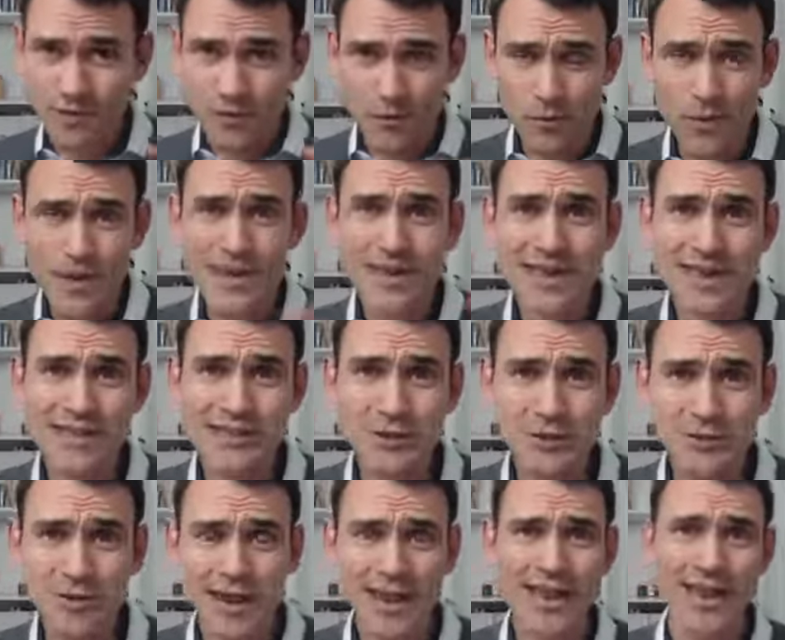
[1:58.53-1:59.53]
When you get sort
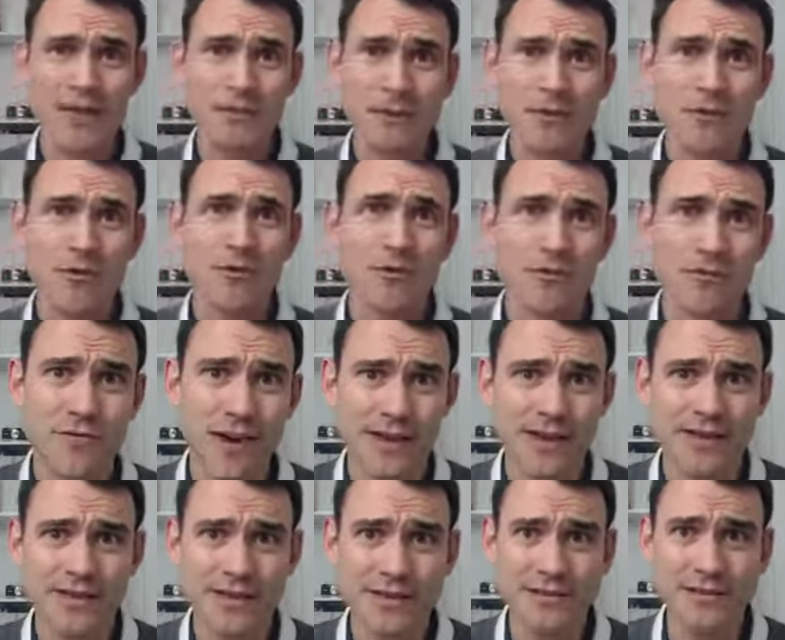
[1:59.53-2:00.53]
of a little bit more
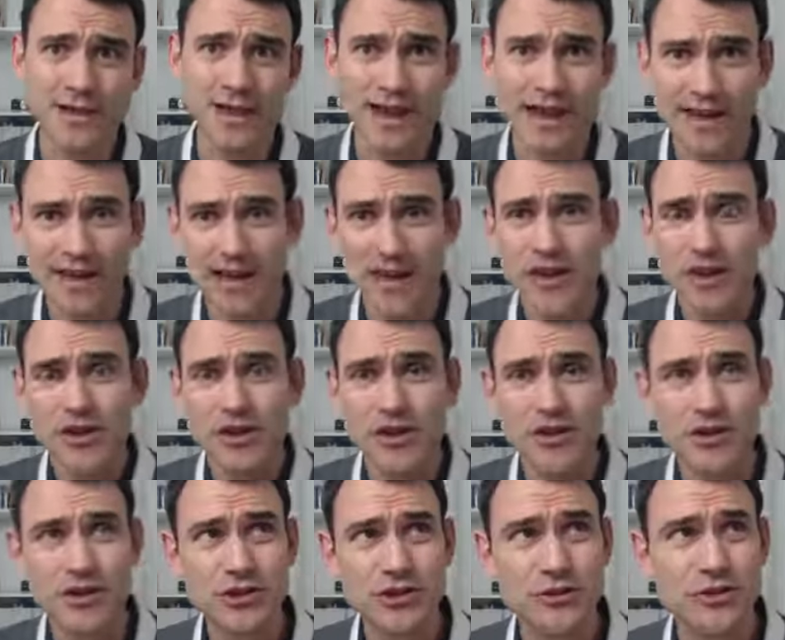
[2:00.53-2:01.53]
advanced, if you like, you
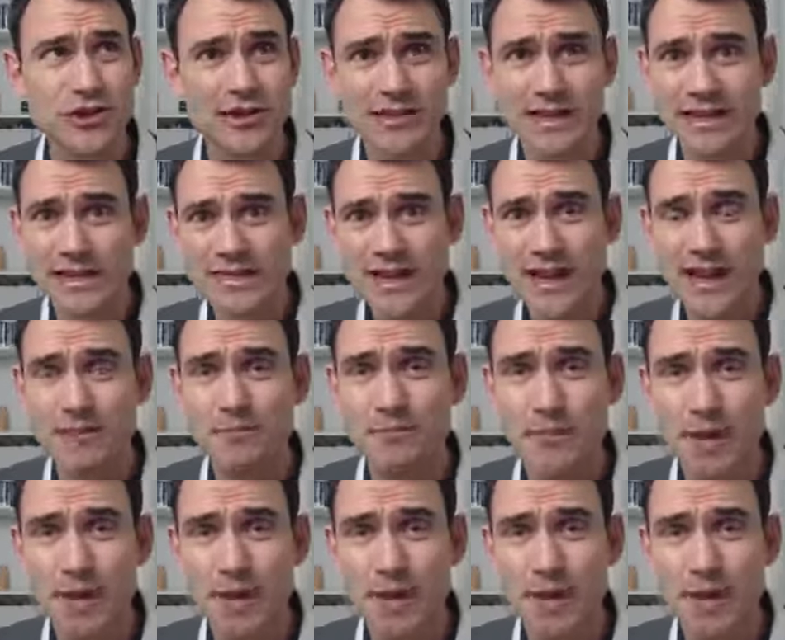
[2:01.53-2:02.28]
can do things like take